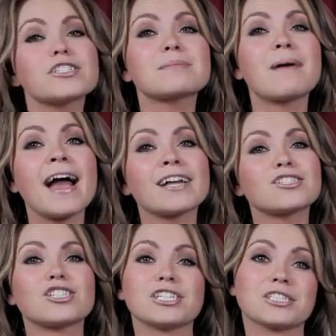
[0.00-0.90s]
just
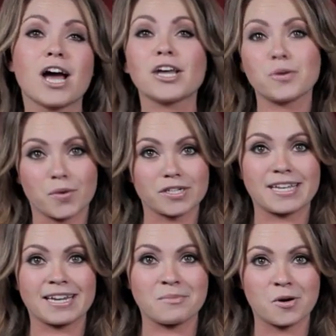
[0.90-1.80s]
mad she's not yours
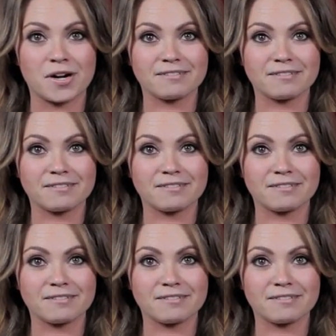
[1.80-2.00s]
anymore.